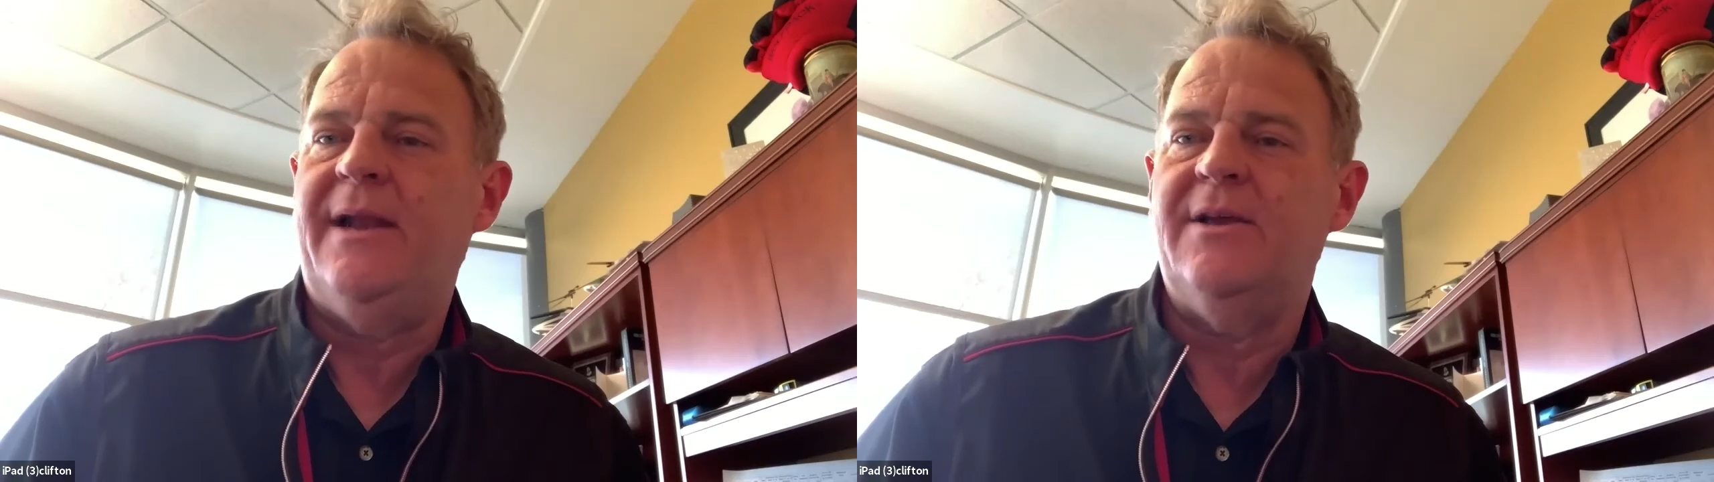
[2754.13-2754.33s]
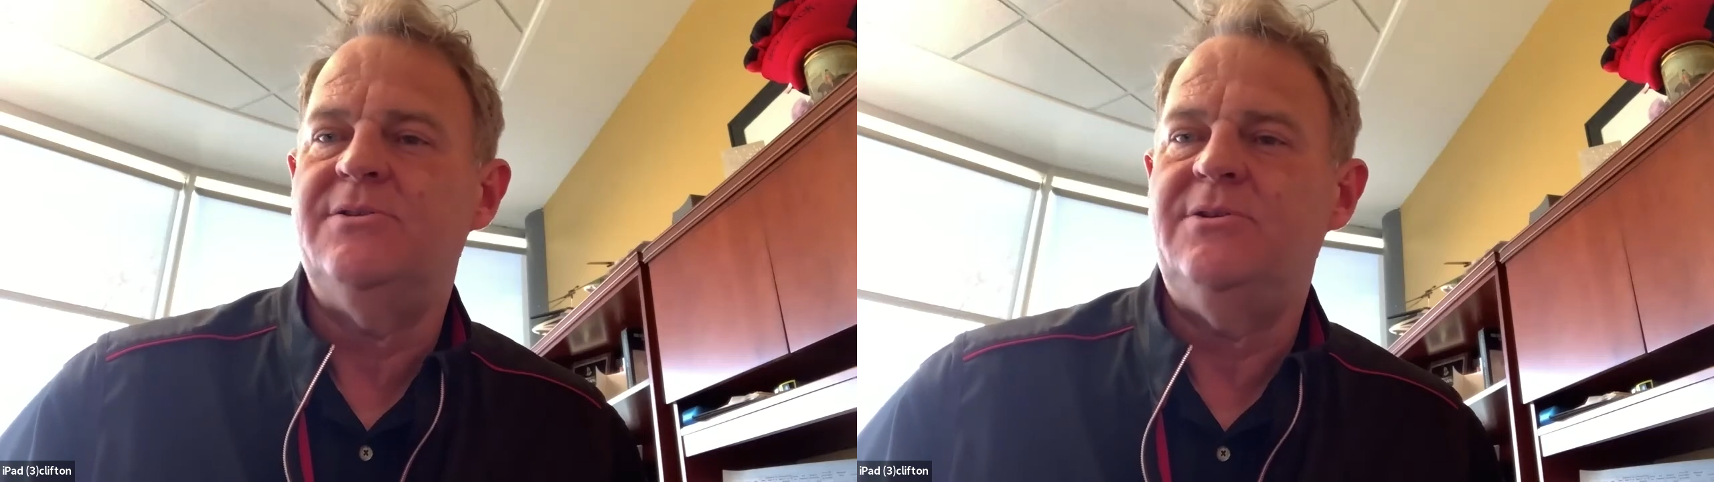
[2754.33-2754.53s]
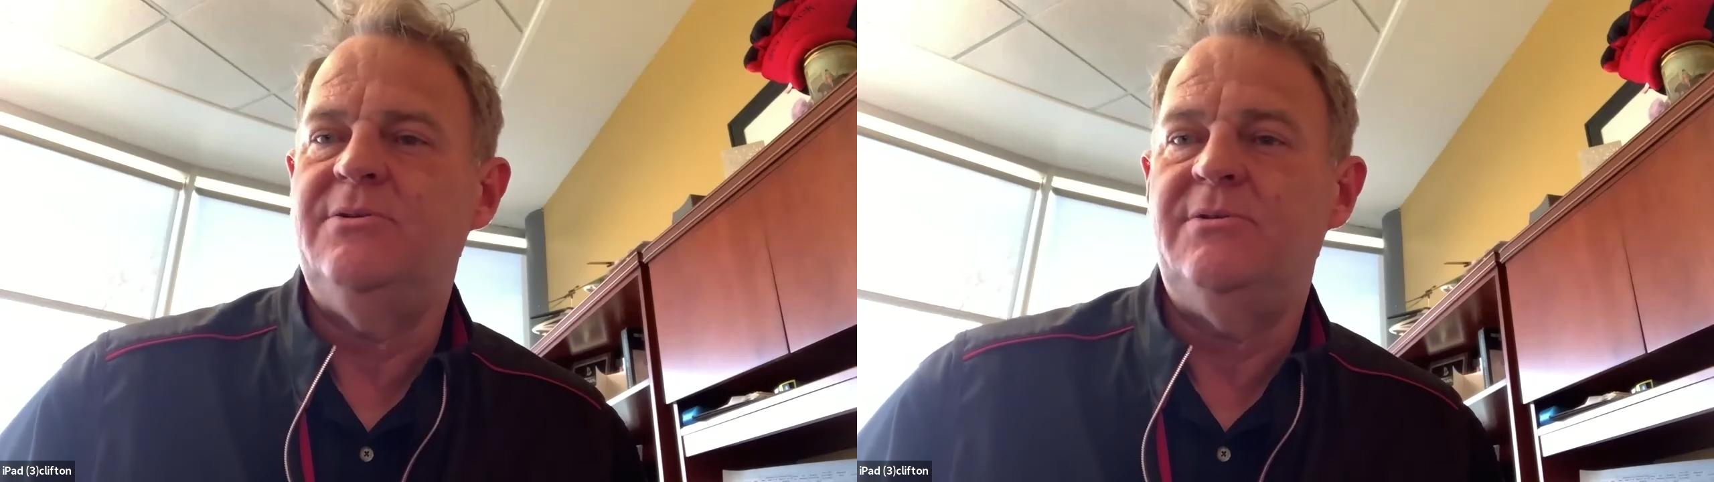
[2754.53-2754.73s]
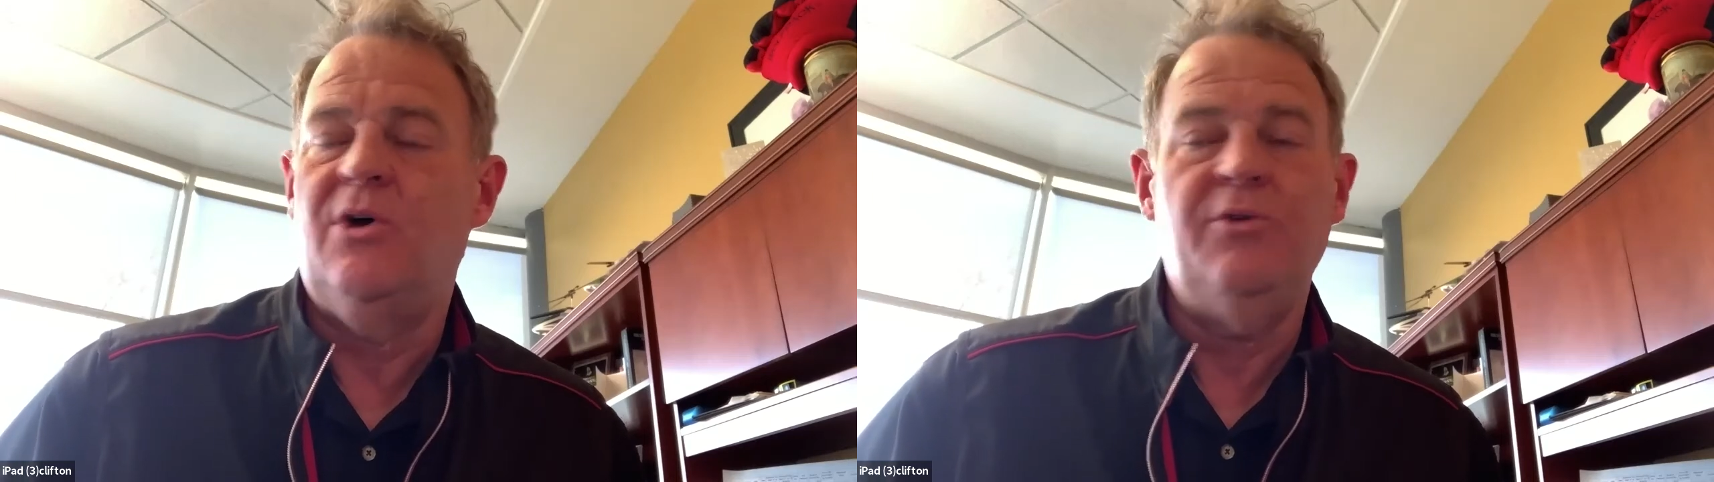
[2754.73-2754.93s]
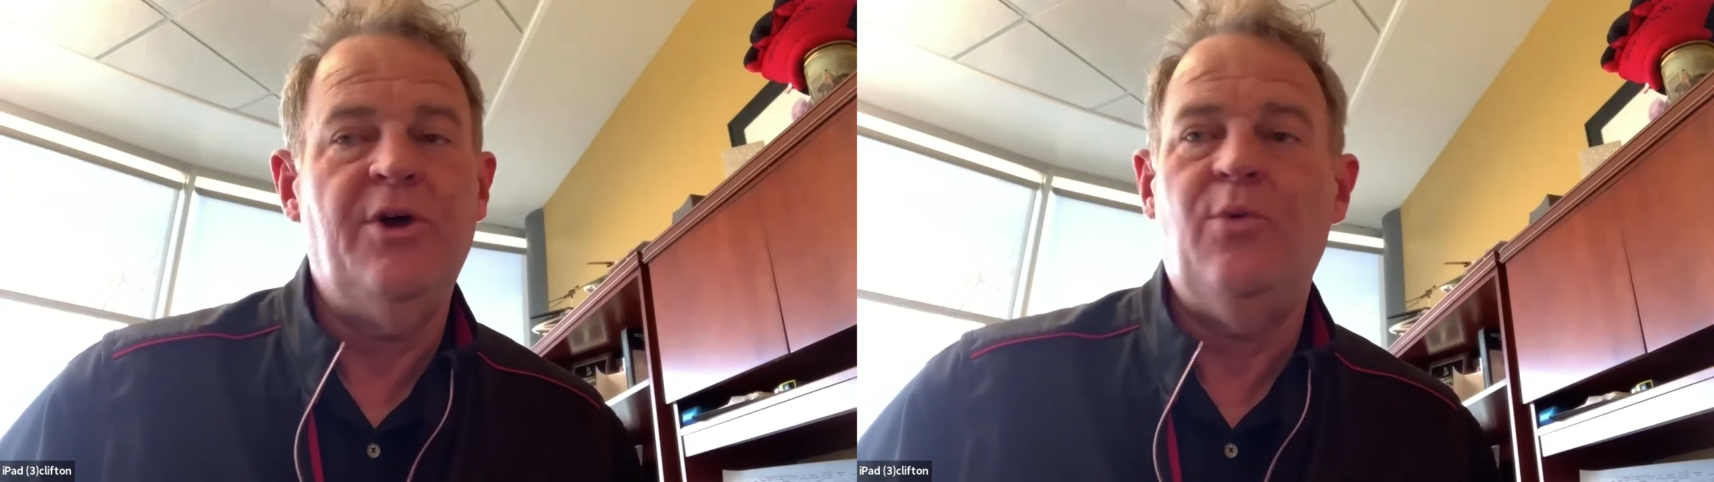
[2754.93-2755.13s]
because you
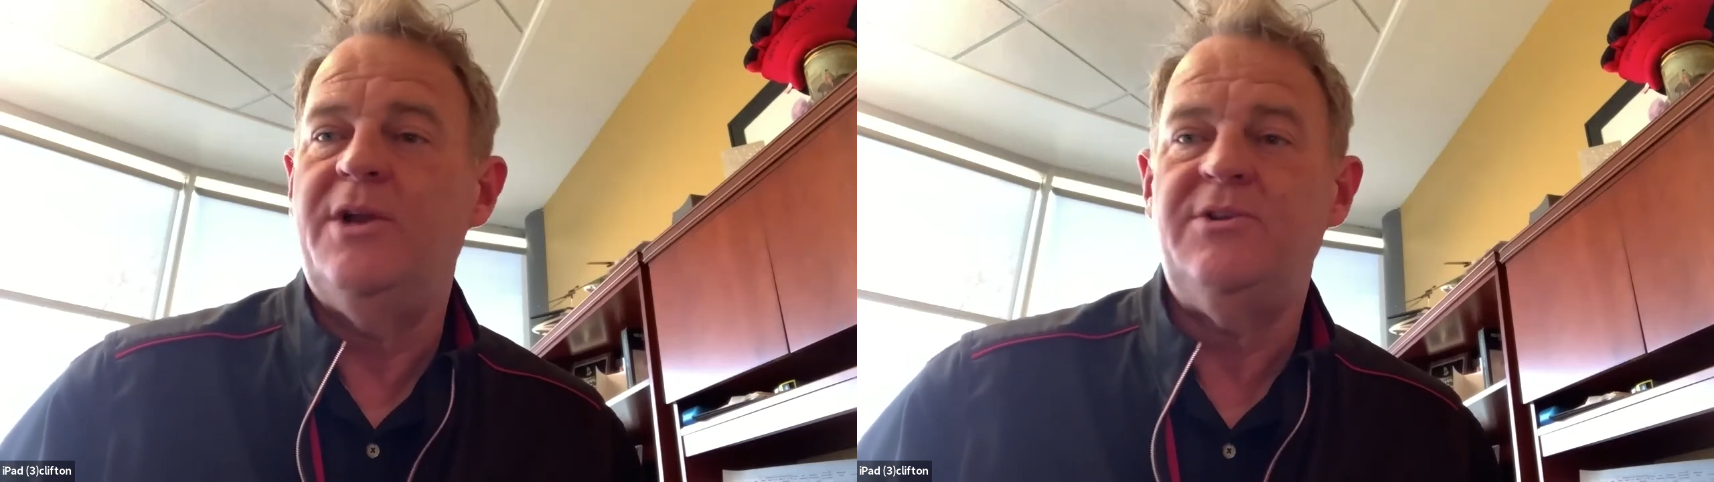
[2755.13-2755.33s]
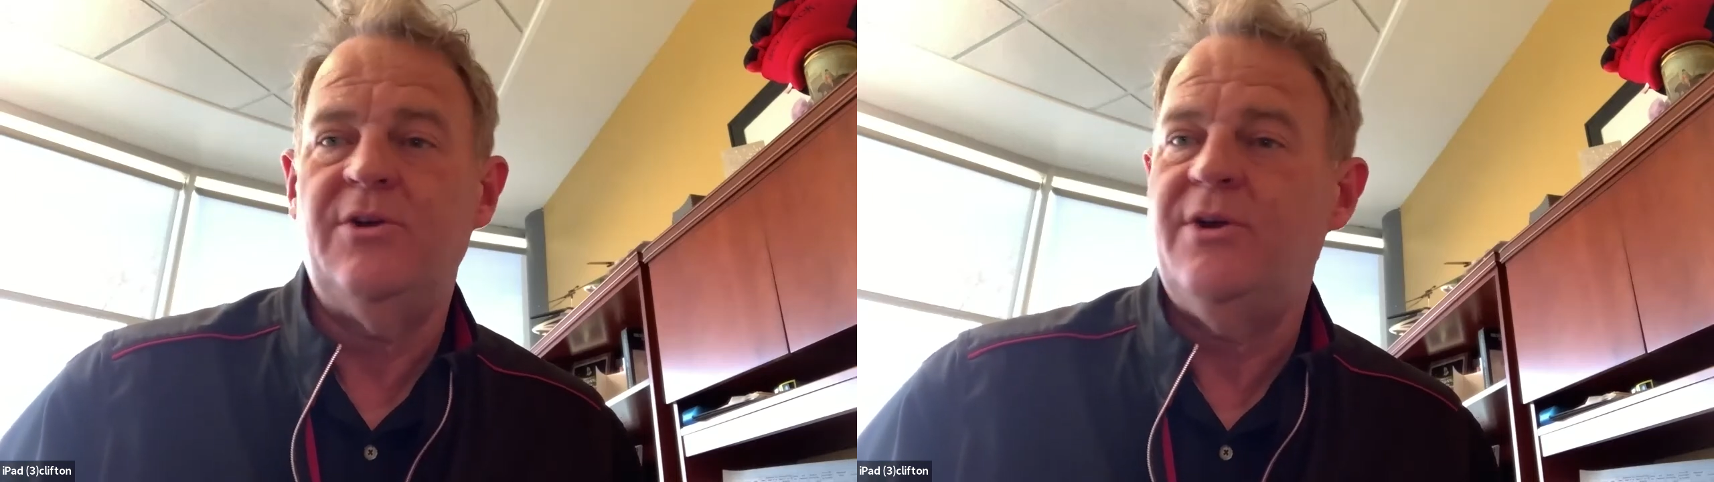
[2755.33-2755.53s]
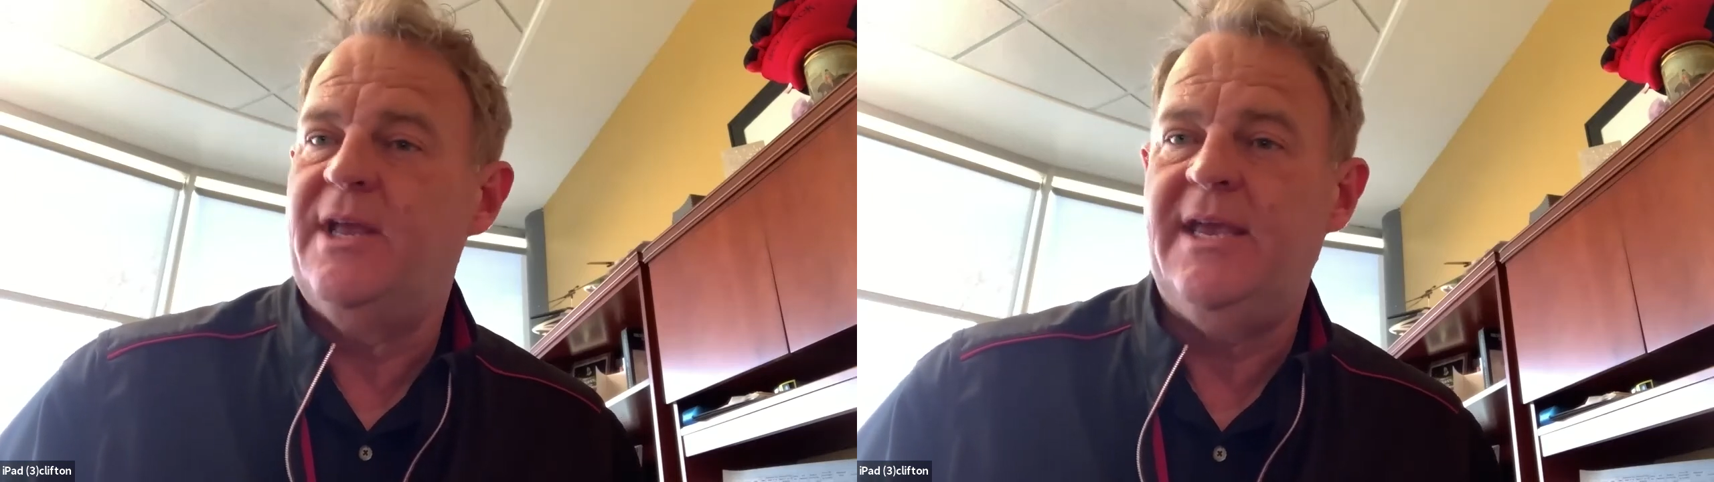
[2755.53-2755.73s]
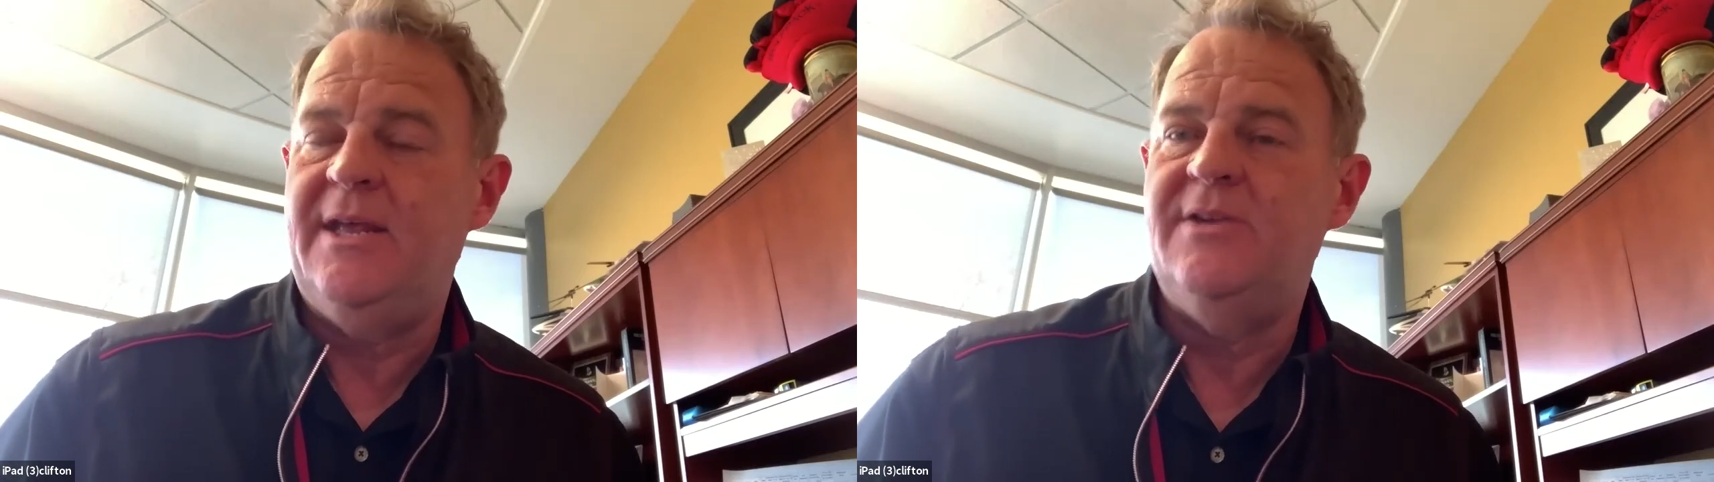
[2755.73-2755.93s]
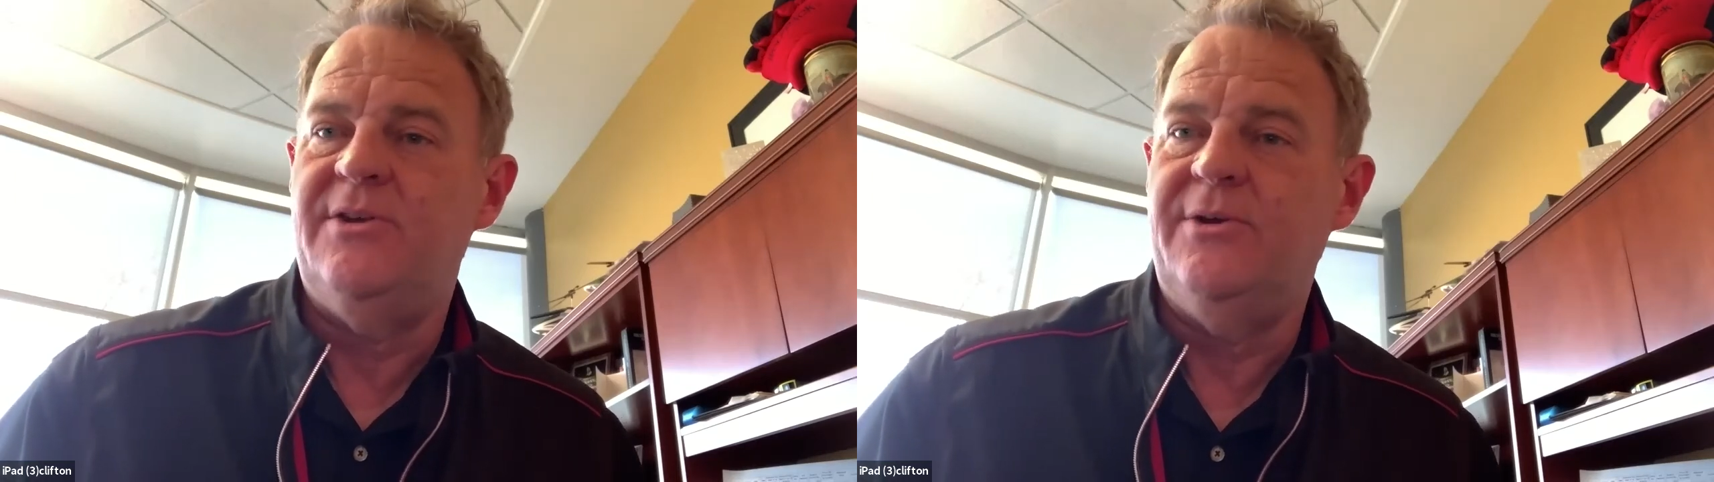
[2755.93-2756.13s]
don't know what you're going to get
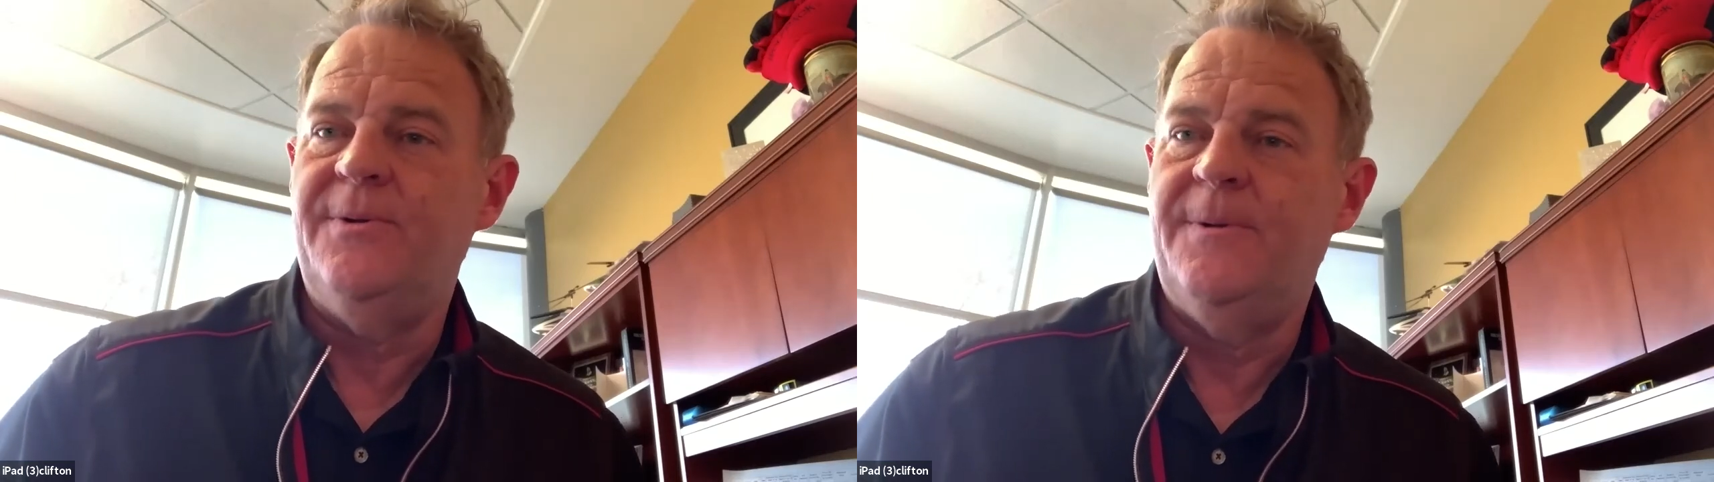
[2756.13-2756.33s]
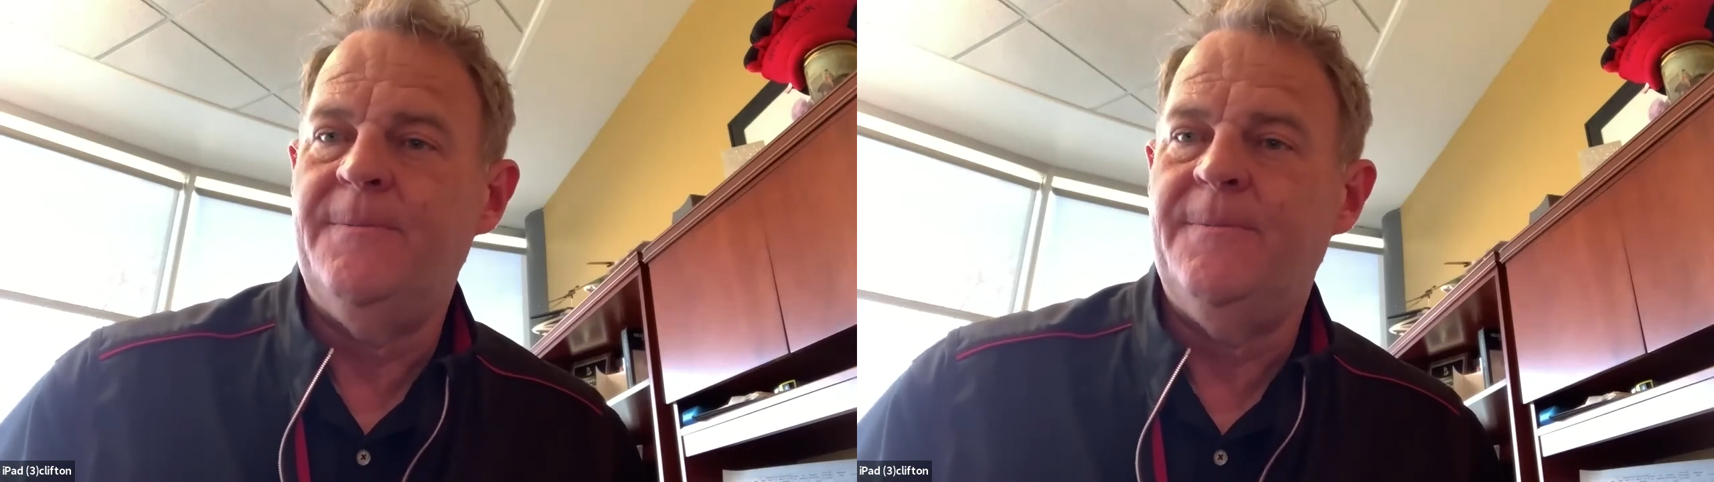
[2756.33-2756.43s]
into.